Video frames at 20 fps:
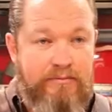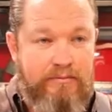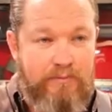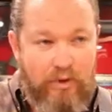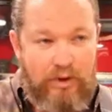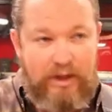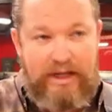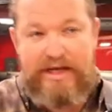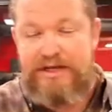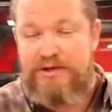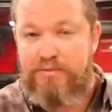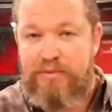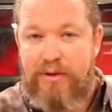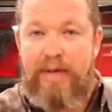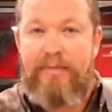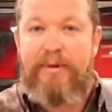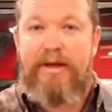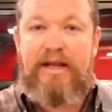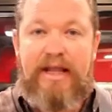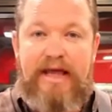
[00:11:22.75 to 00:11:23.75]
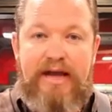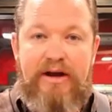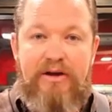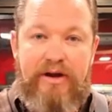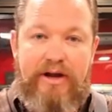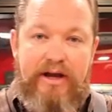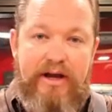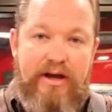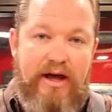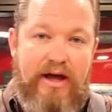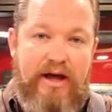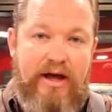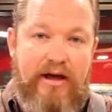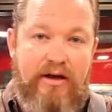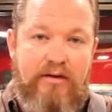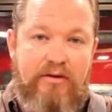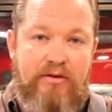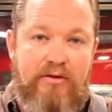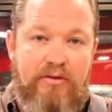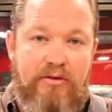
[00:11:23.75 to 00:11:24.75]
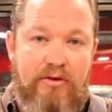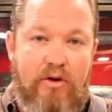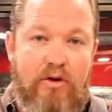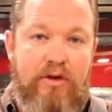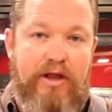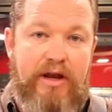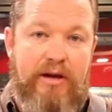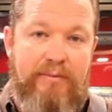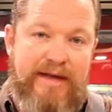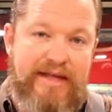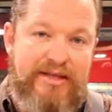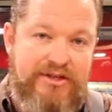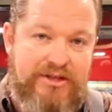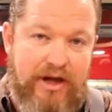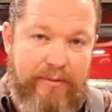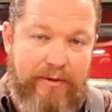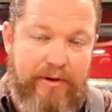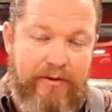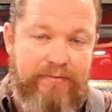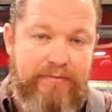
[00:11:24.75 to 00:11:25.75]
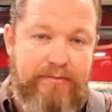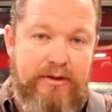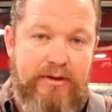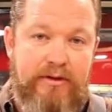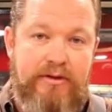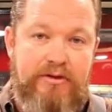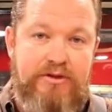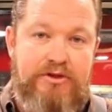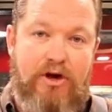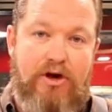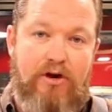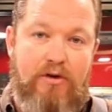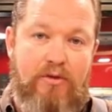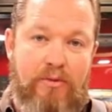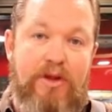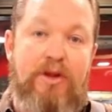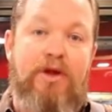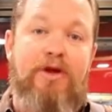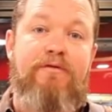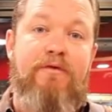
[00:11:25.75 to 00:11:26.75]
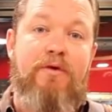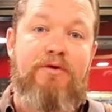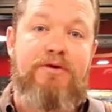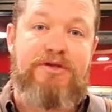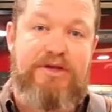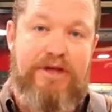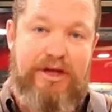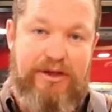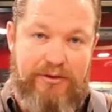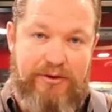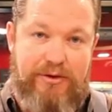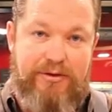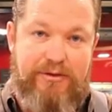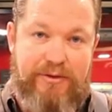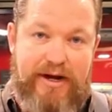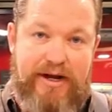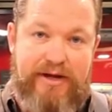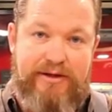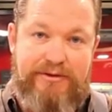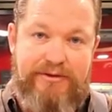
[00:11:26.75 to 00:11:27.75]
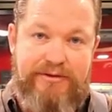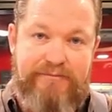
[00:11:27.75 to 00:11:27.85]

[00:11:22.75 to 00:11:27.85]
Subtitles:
released probably later in early to mid-summer. So we look forward to seeing you on the range.